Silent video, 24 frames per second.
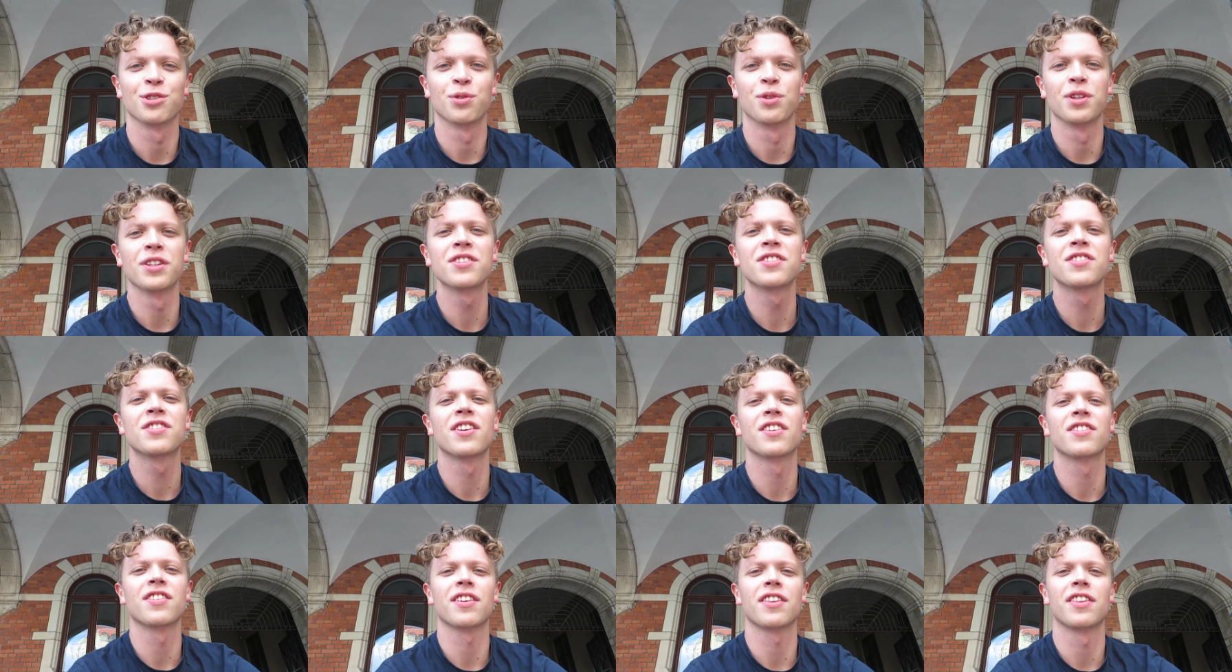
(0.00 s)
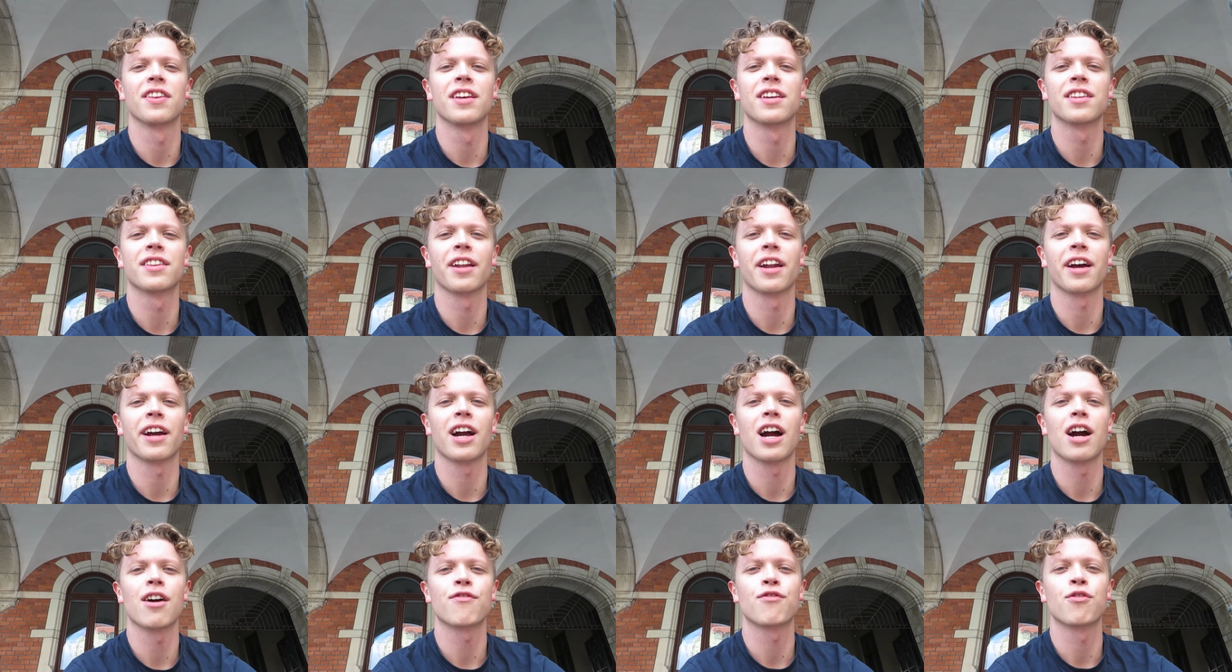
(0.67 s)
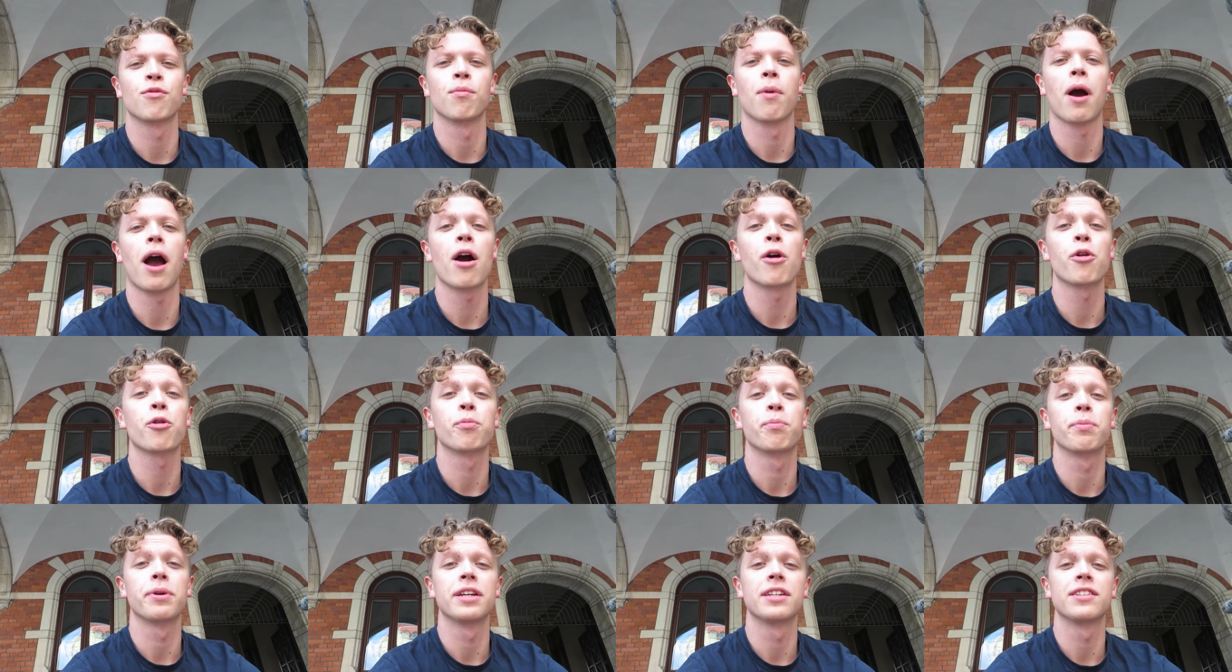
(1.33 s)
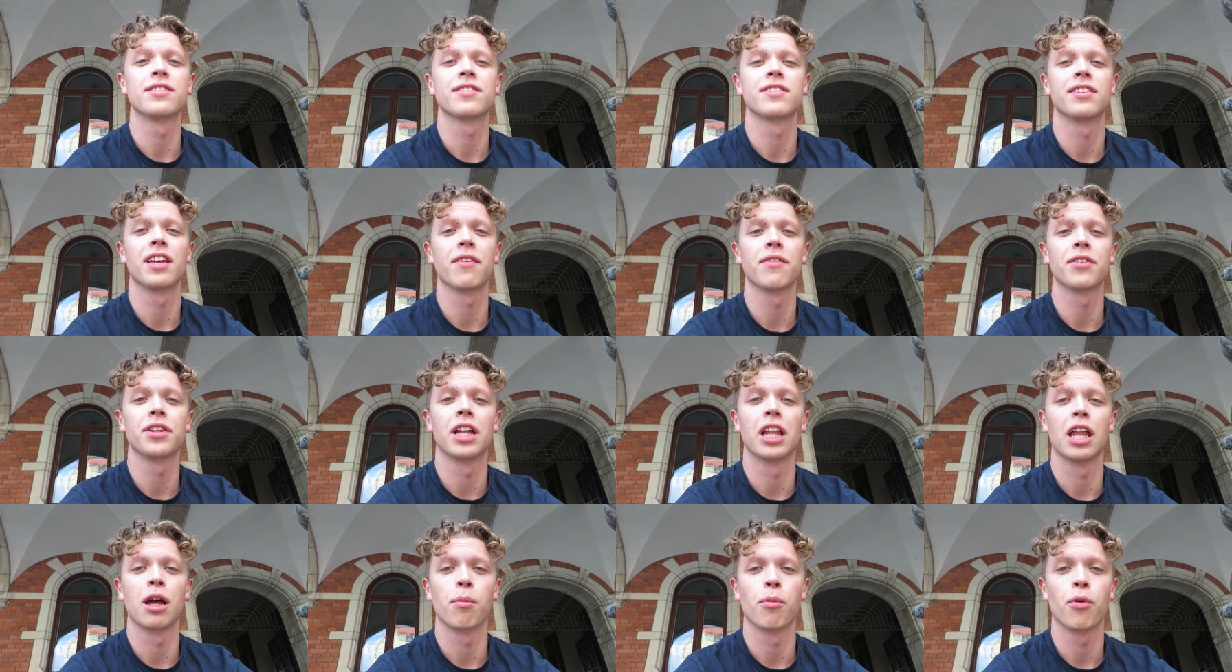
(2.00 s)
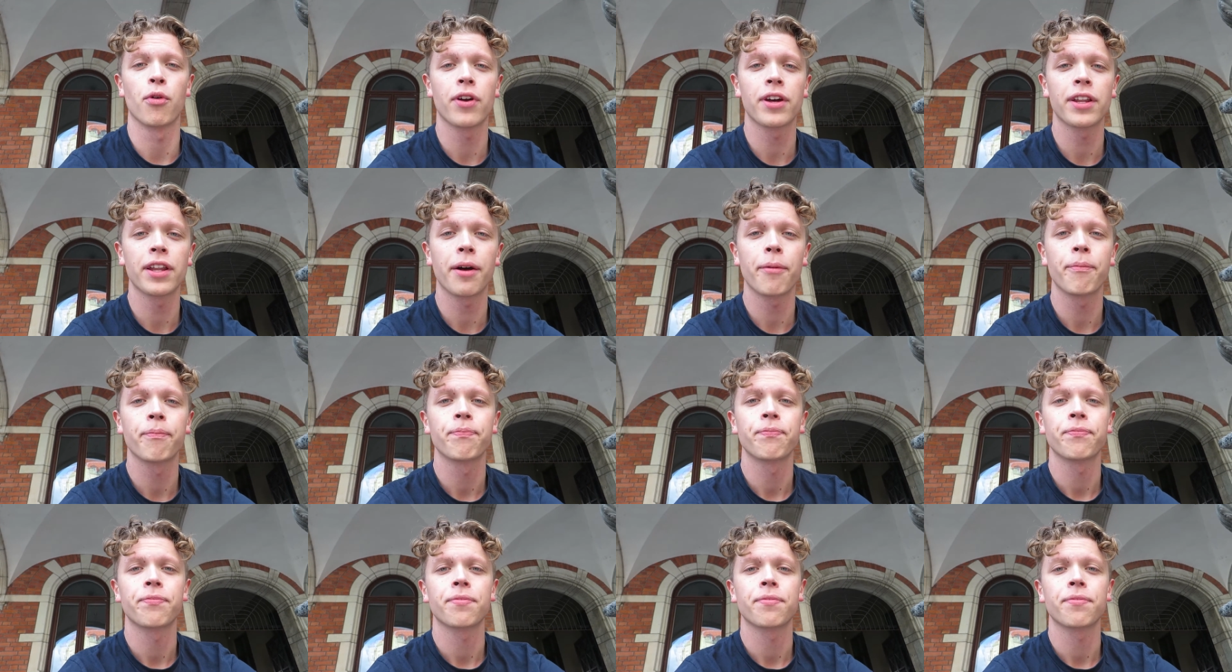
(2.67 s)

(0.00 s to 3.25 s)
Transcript: so this is a technique that I got from How to Beast David de la Morena,